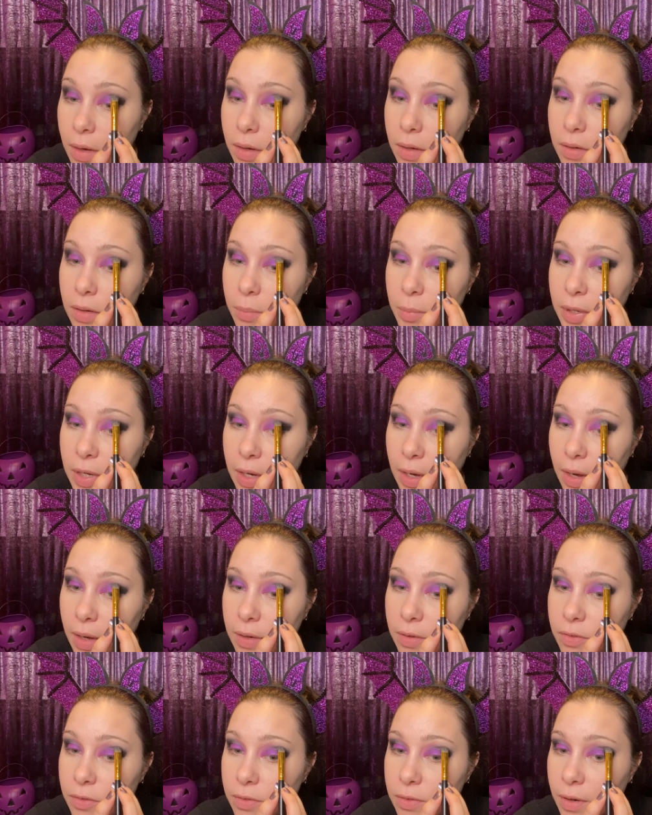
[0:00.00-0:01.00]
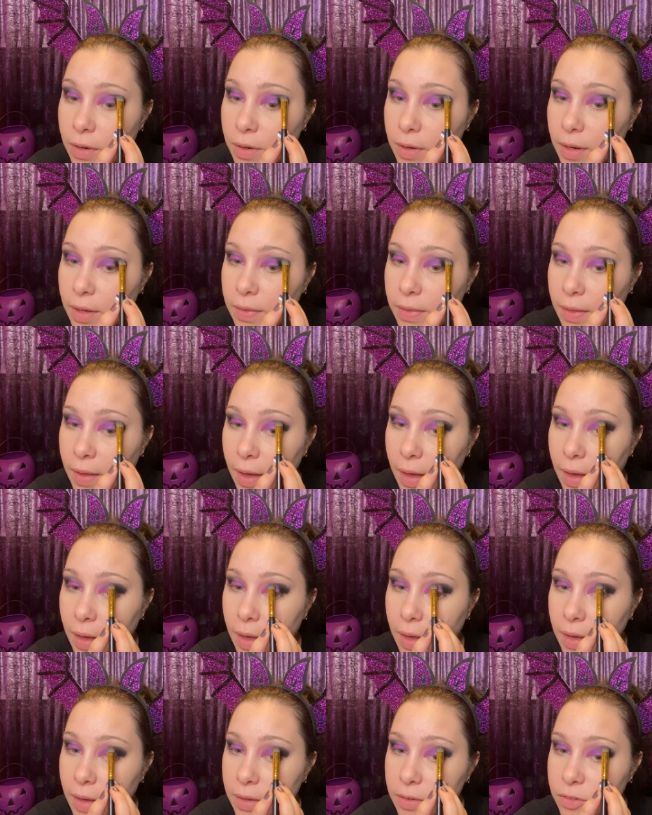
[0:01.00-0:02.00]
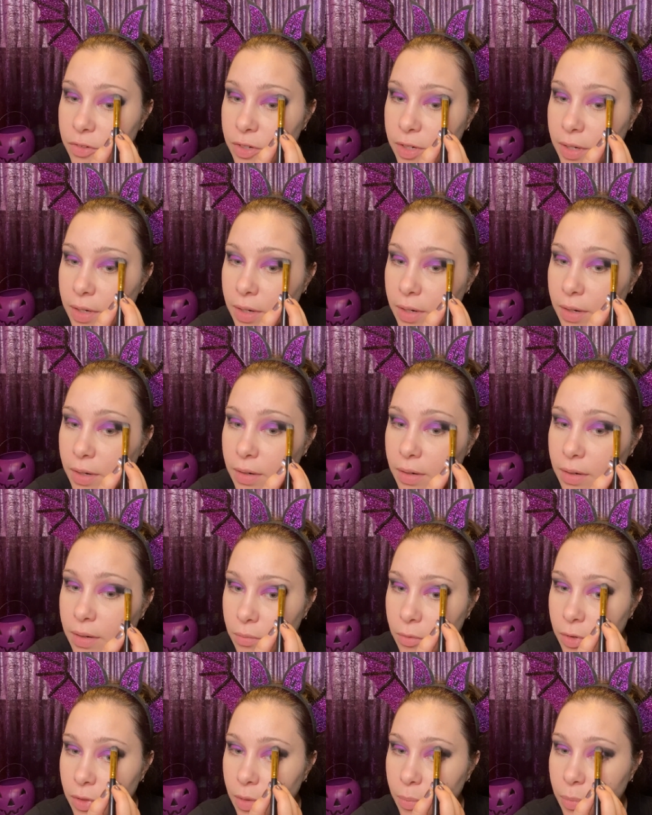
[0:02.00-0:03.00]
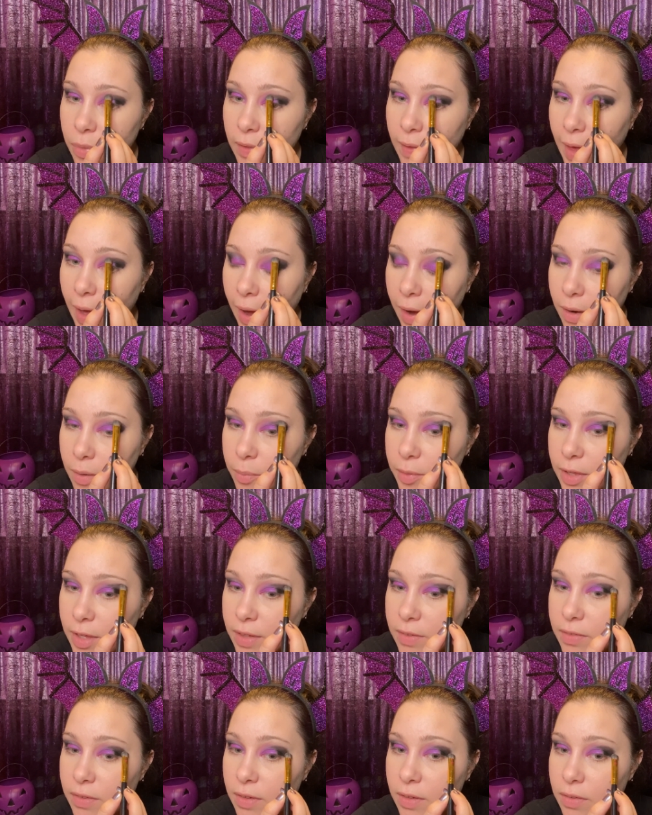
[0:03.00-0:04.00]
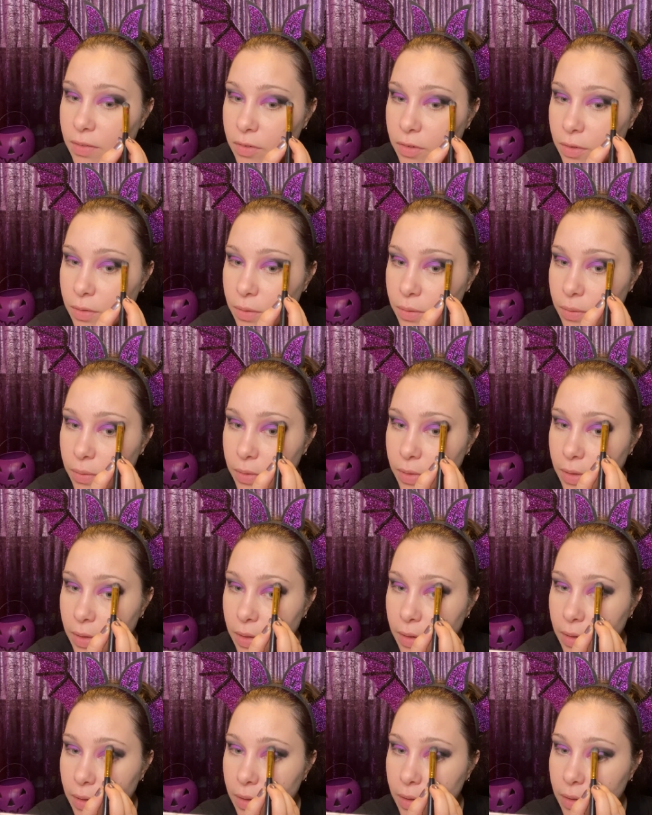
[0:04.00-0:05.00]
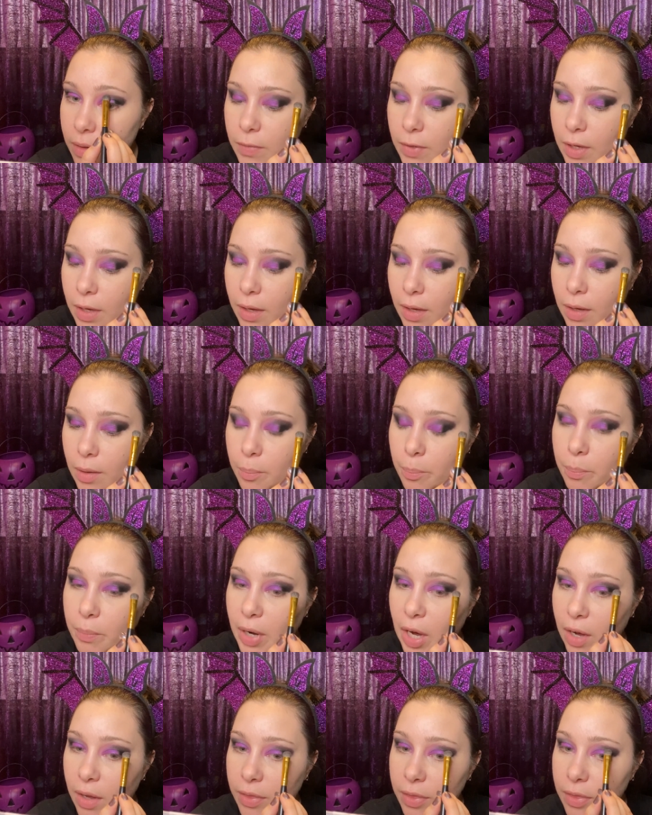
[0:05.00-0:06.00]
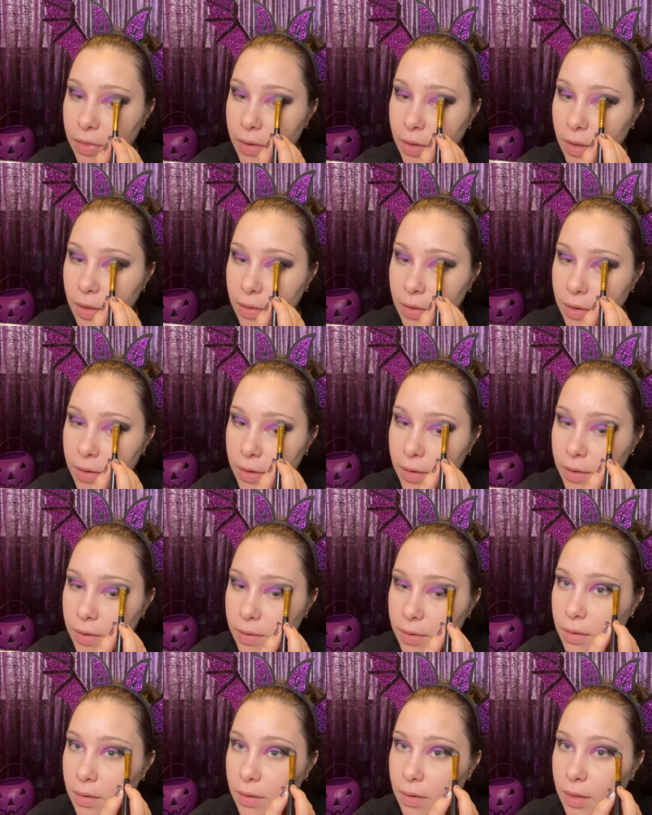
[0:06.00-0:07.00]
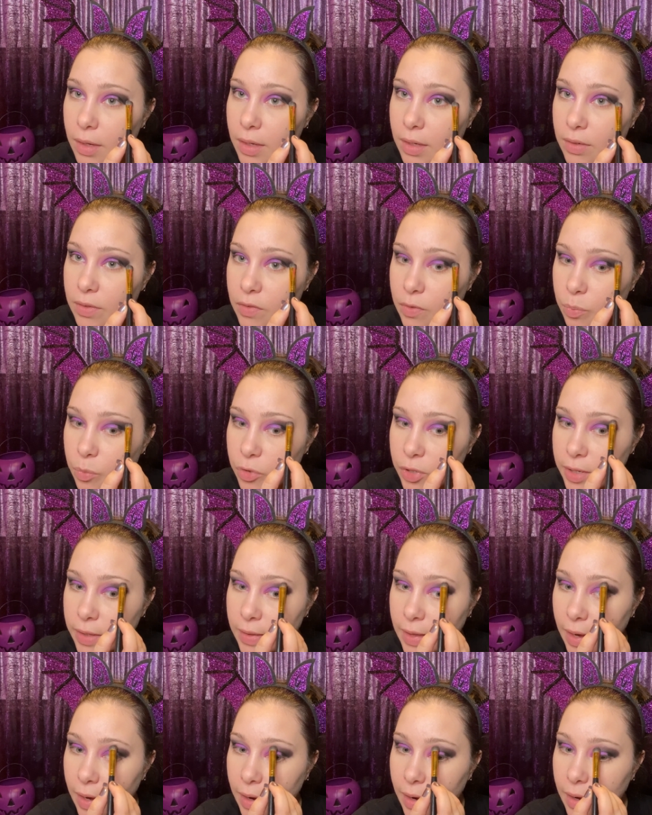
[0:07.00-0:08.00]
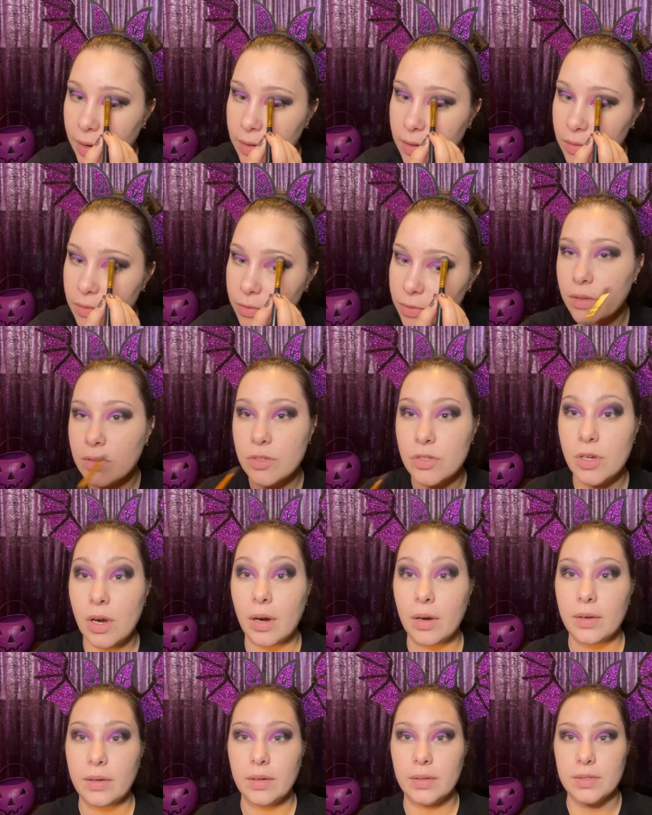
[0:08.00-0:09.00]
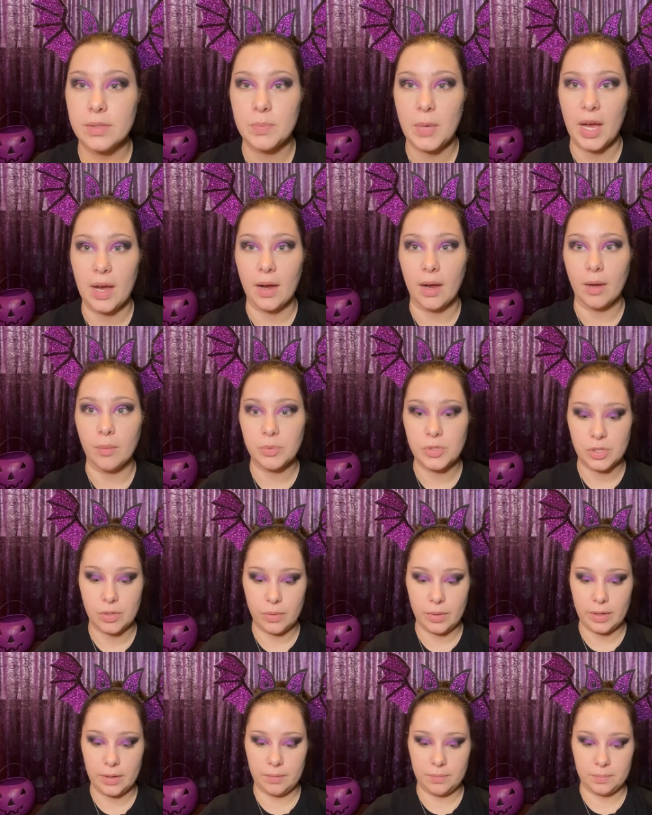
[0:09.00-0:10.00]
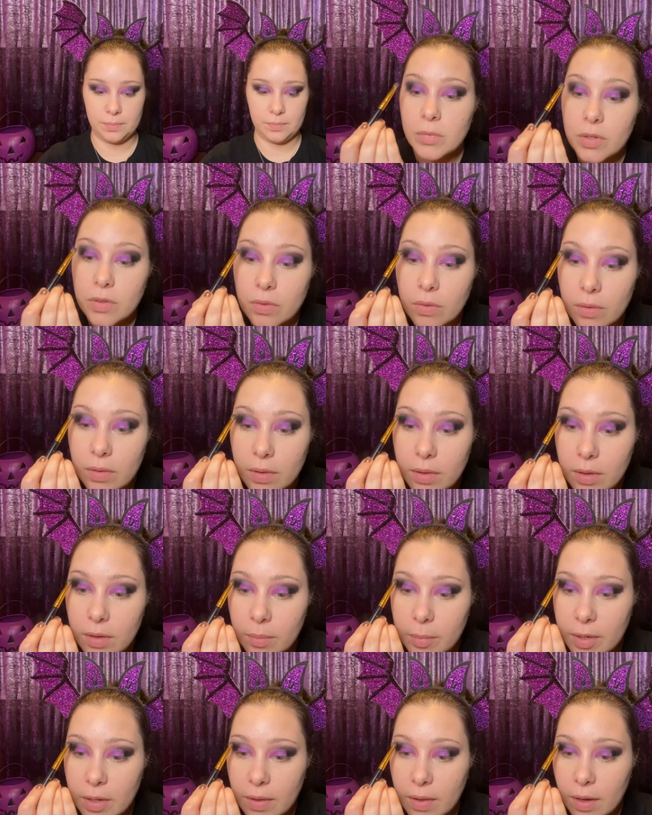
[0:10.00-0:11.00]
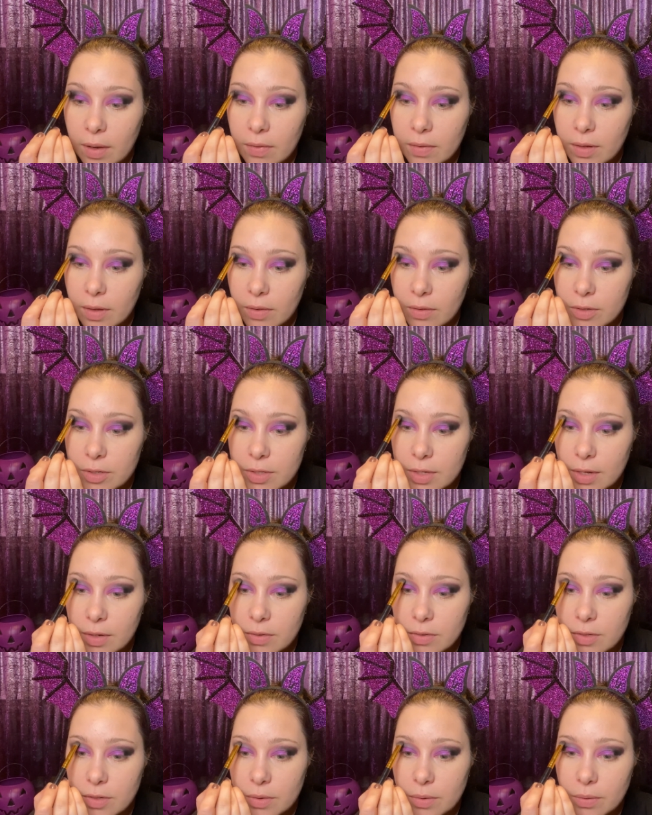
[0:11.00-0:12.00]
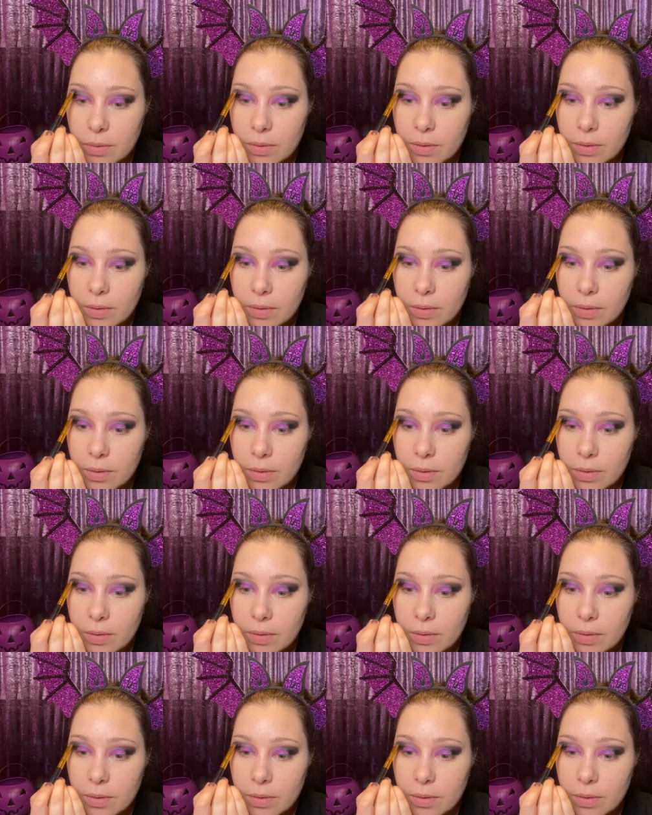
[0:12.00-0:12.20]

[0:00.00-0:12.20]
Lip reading: And I'm going to kind of start at that edge here where the black blends into the moth color, and just bring that kind of darkness back up to it, and do a little bit of that on the other side too.